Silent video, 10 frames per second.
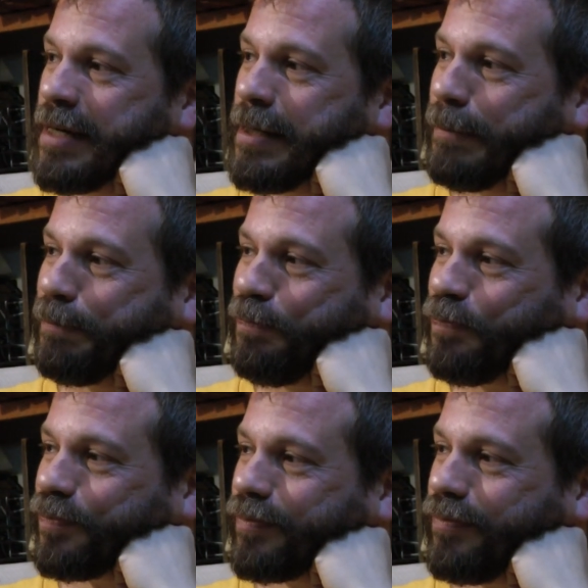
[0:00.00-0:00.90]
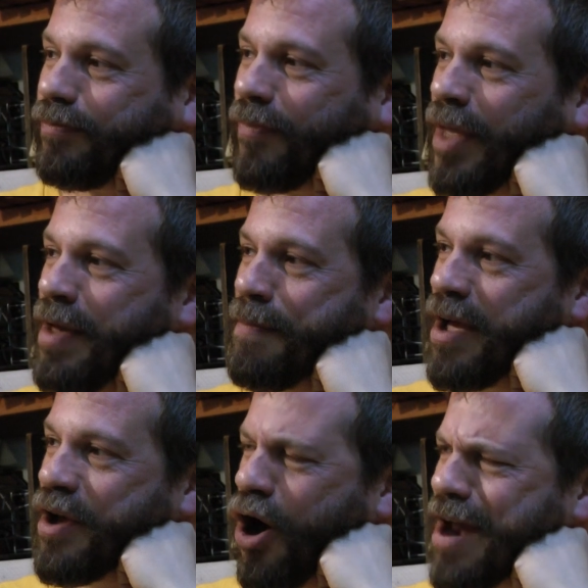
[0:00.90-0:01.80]
uh, um,
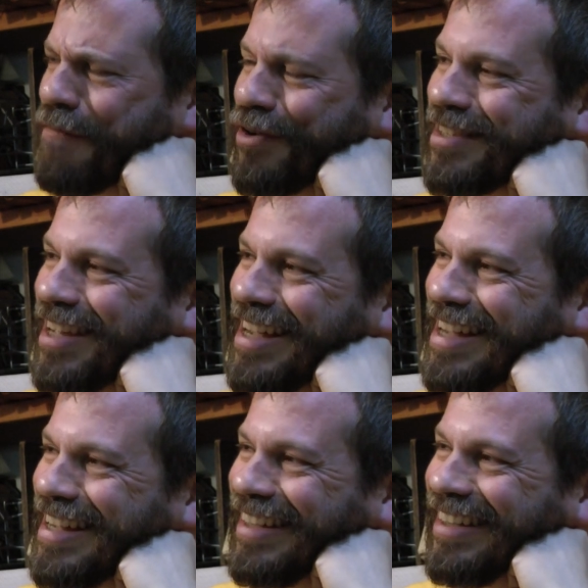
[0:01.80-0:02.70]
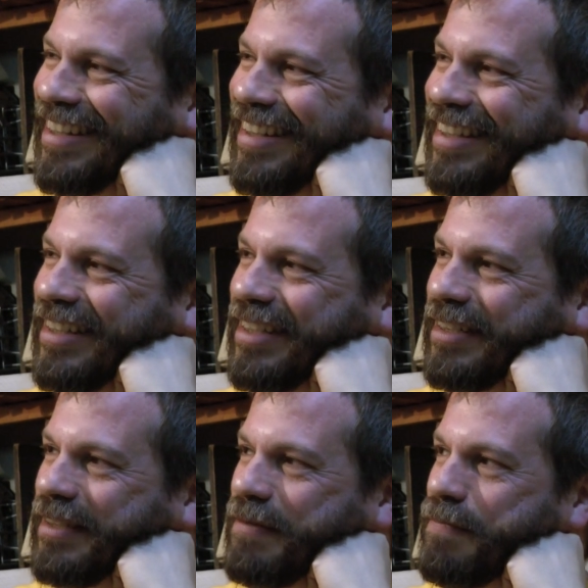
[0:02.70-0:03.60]
my hard efforts. Uh,
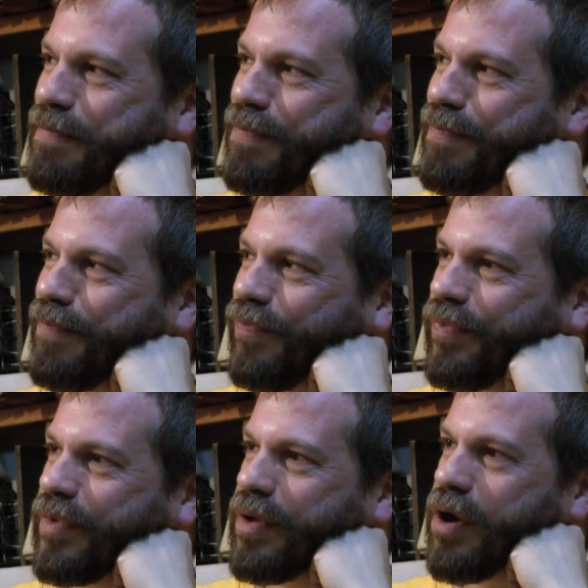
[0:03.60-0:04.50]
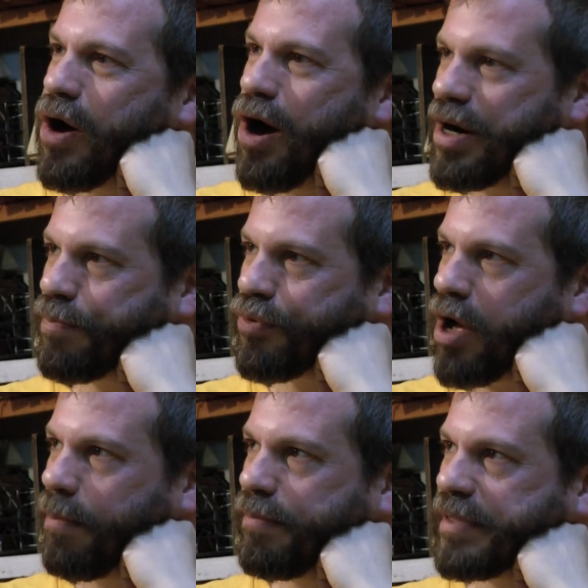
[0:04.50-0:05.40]
uh, art
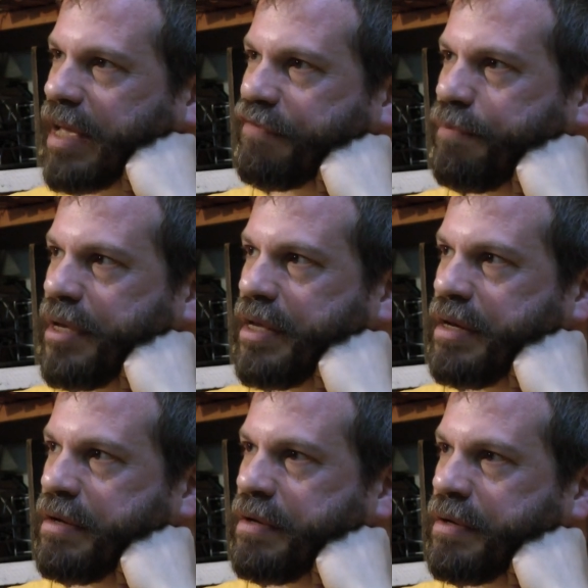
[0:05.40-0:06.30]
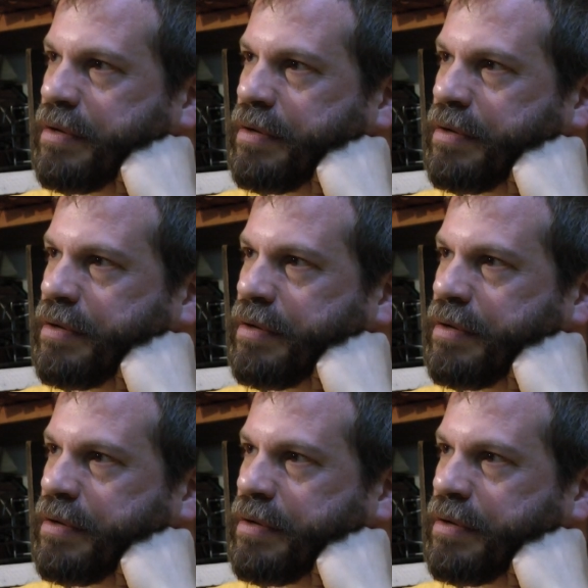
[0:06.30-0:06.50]
problems have been.